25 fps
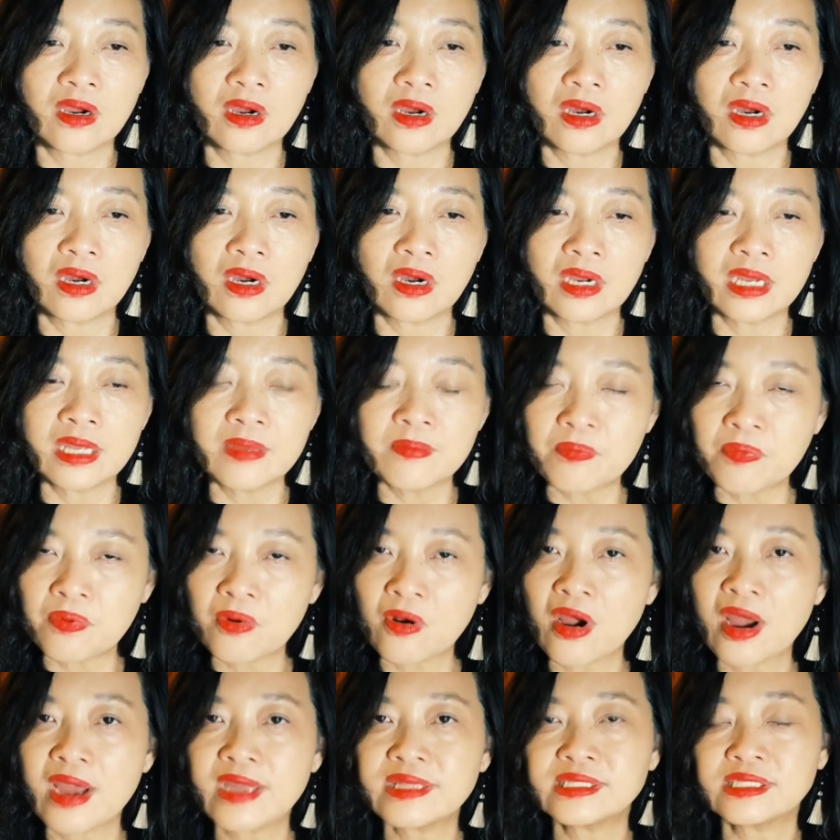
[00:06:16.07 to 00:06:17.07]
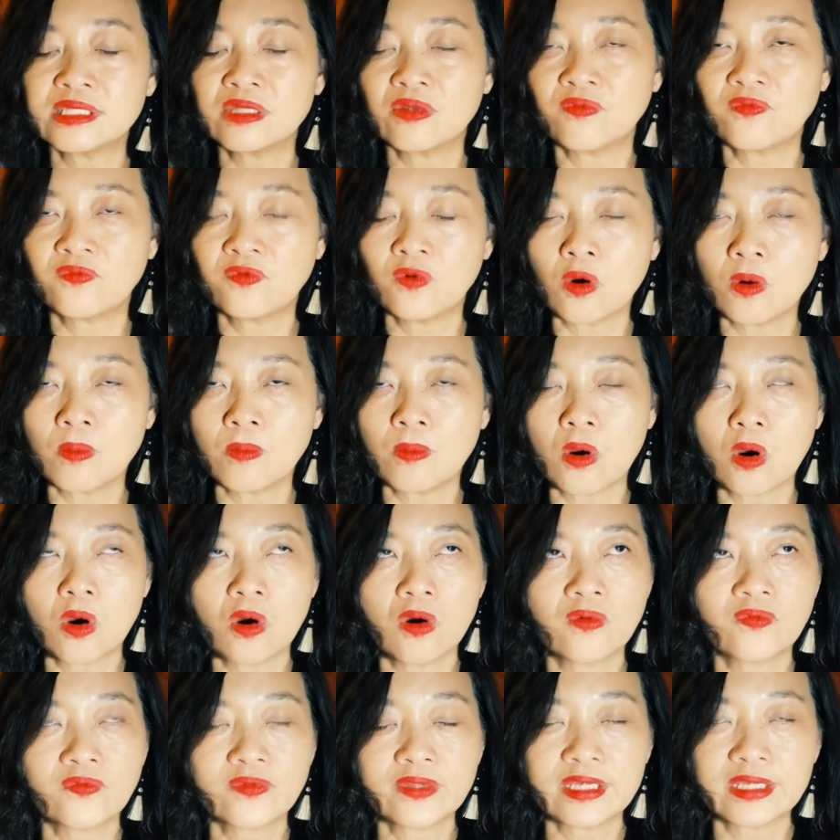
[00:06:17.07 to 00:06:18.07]
implies in the form
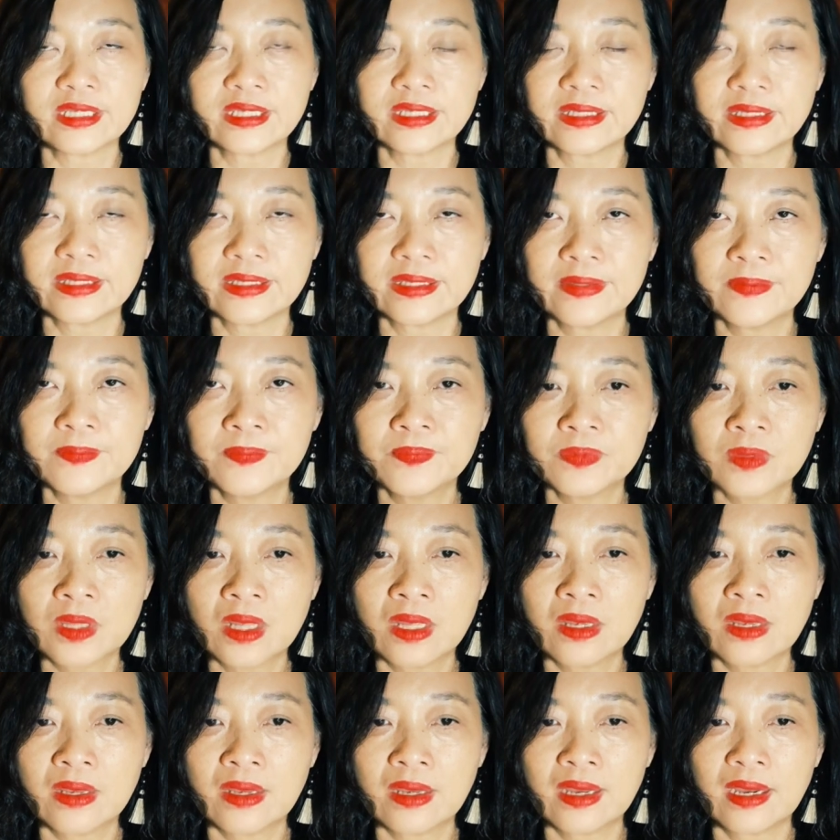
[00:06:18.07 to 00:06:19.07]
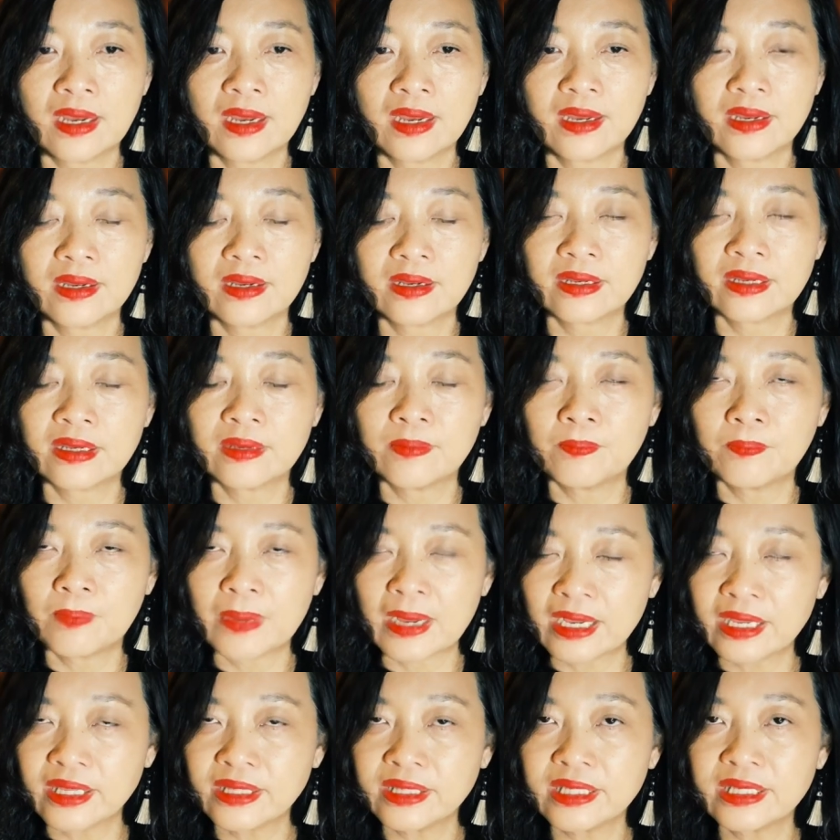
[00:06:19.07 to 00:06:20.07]
of the
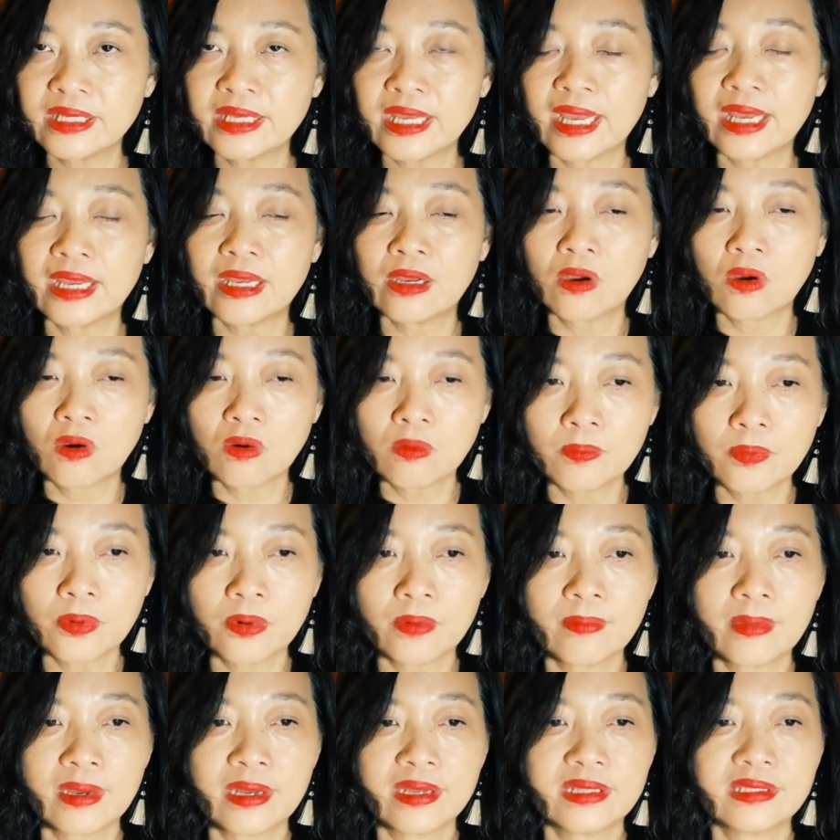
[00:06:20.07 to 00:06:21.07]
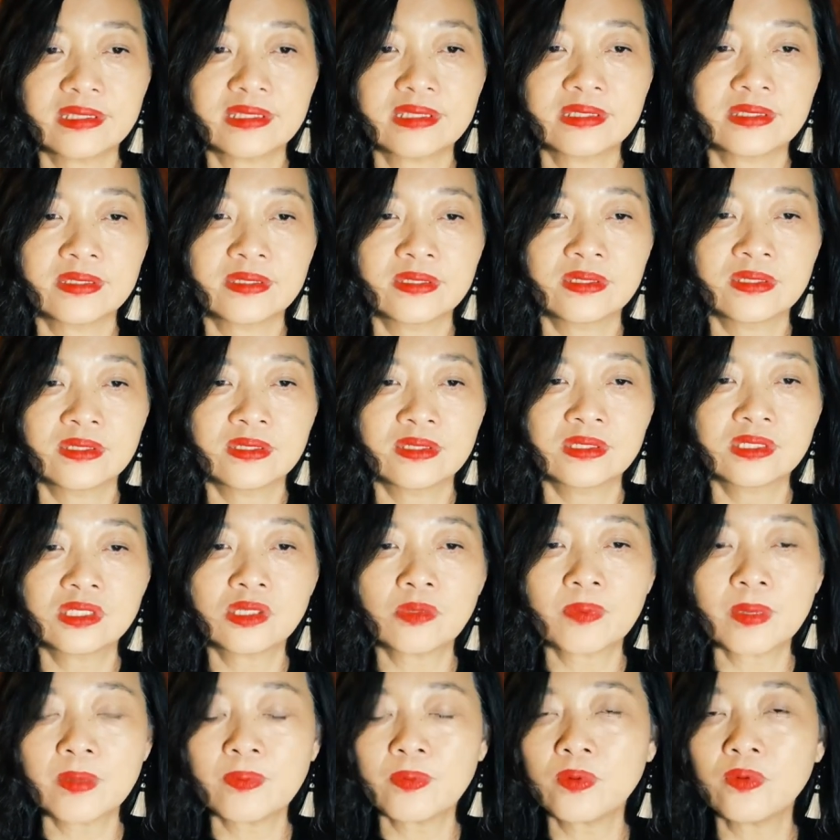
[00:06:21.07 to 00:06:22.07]
bargaining and compromise. So
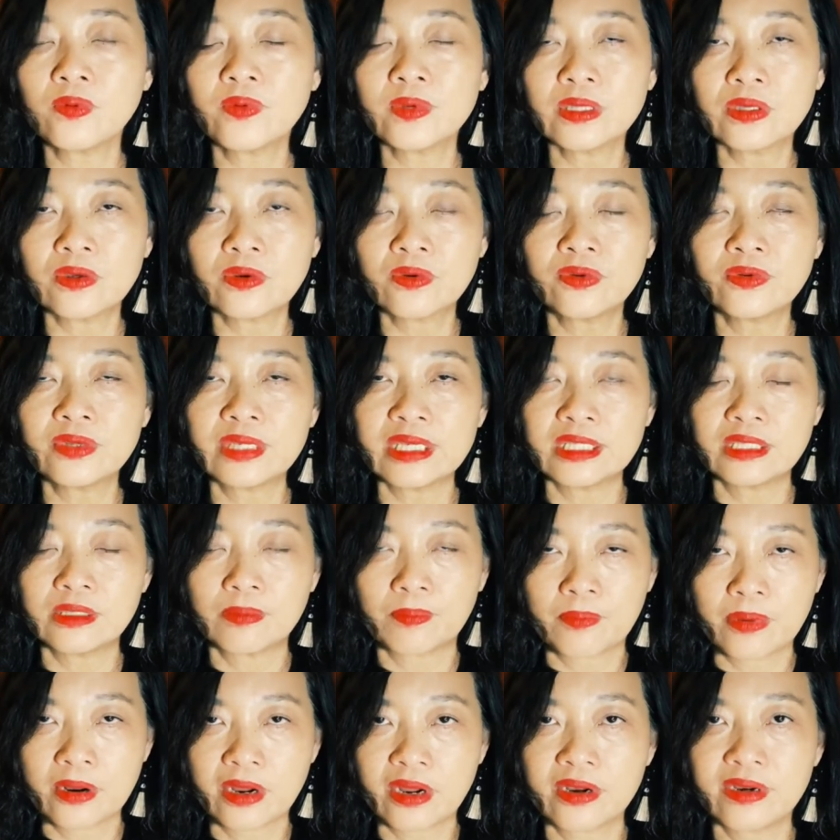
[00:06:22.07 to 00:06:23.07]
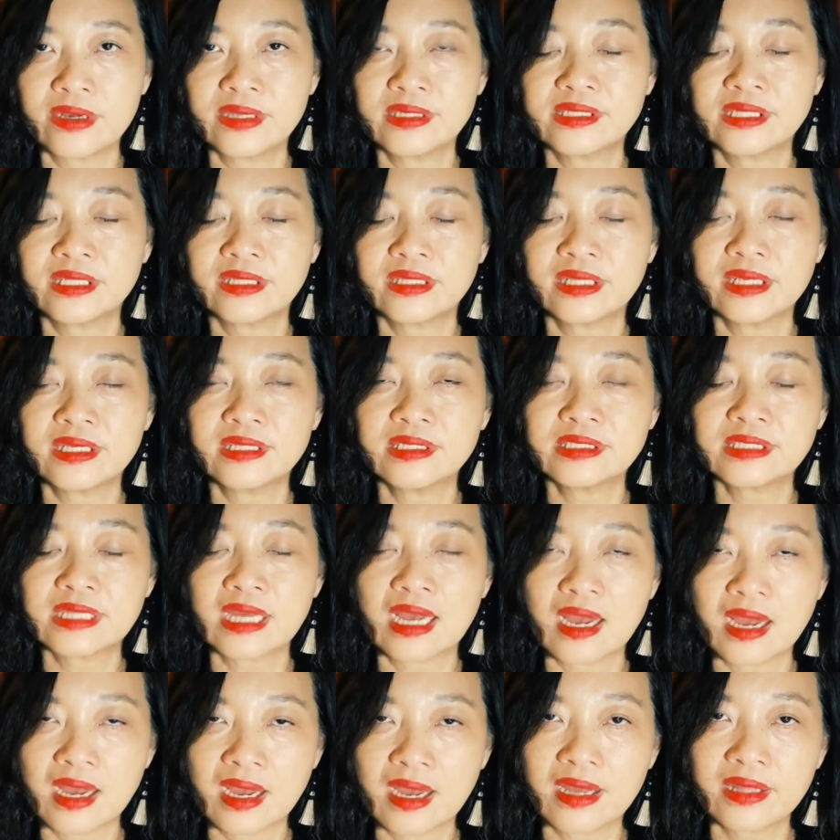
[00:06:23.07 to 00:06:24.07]
people who include in the priority settings
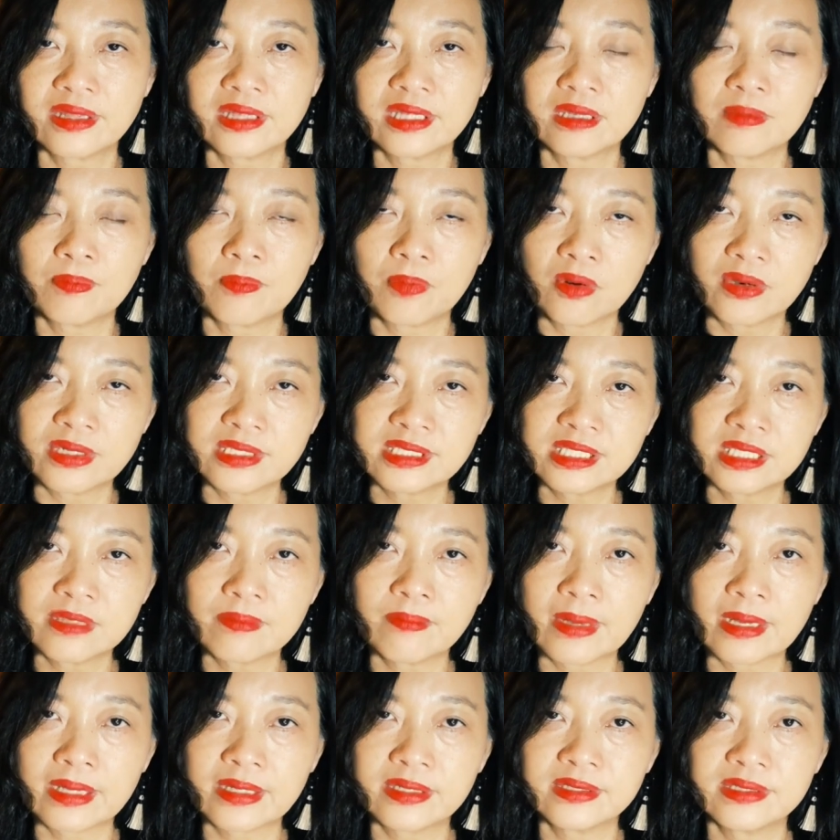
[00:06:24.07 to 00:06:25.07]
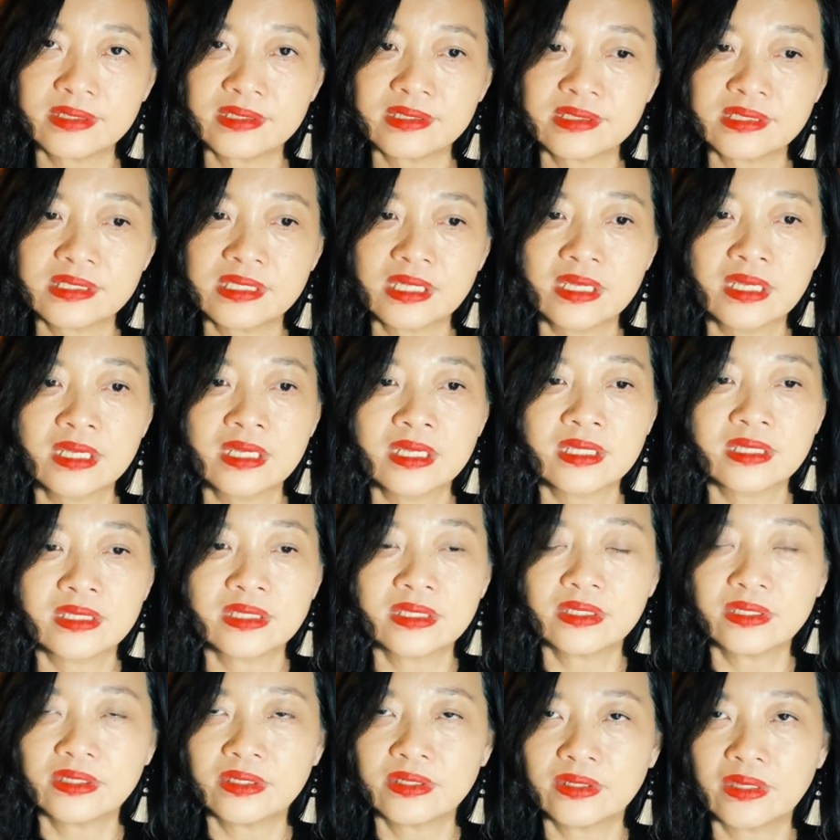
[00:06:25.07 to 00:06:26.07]
are the policymakers,
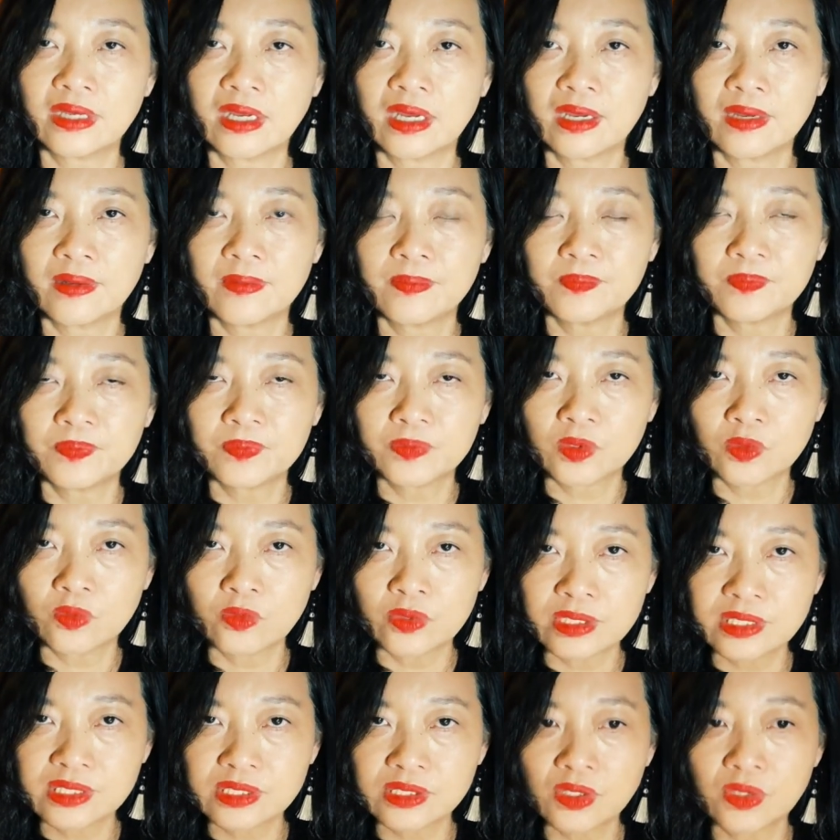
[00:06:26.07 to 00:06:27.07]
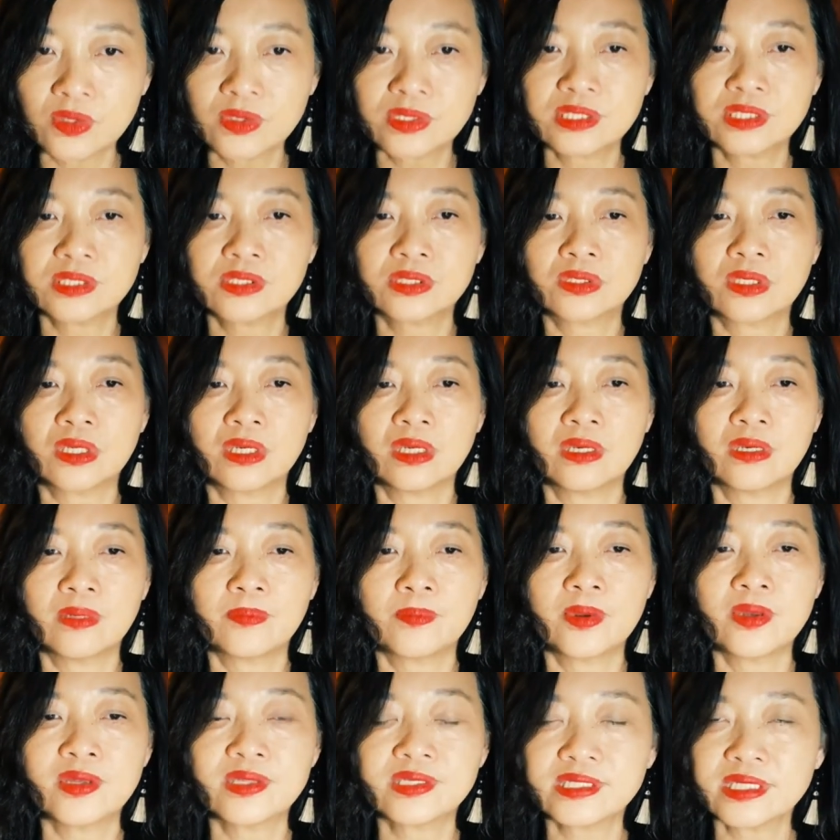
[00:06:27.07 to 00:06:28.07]
the resource
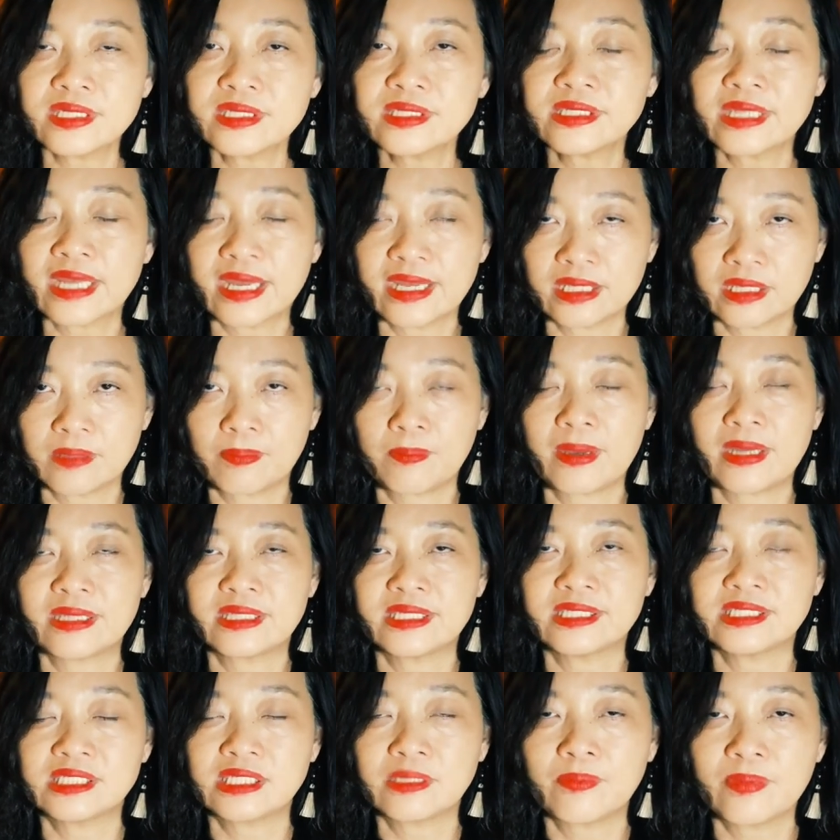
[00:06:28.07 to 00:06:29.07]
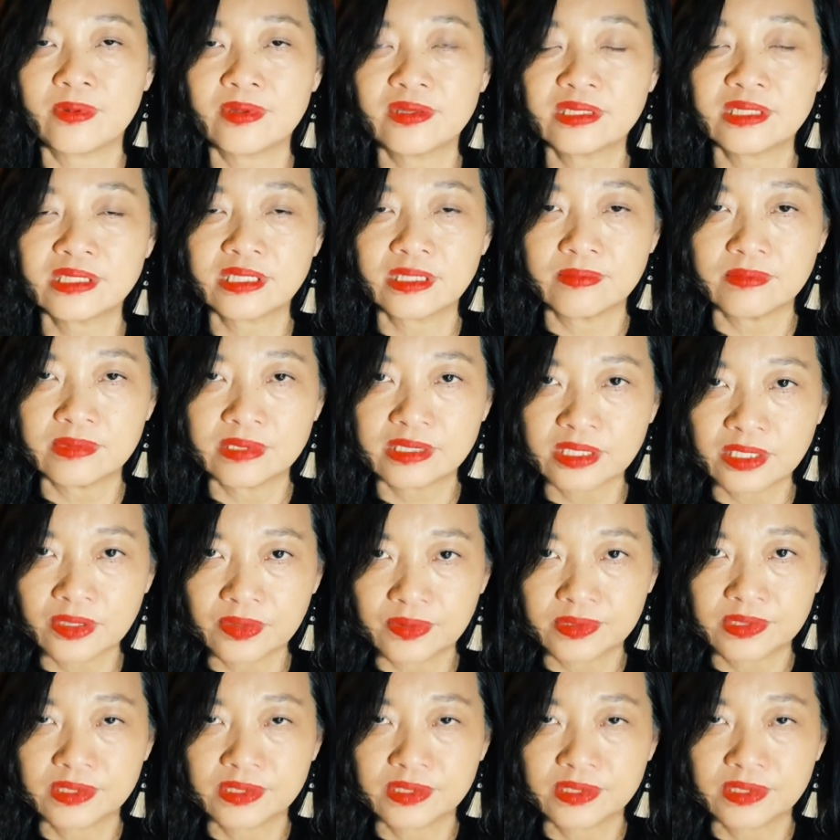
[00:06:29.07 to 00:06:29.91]
persons, and the participants themselves.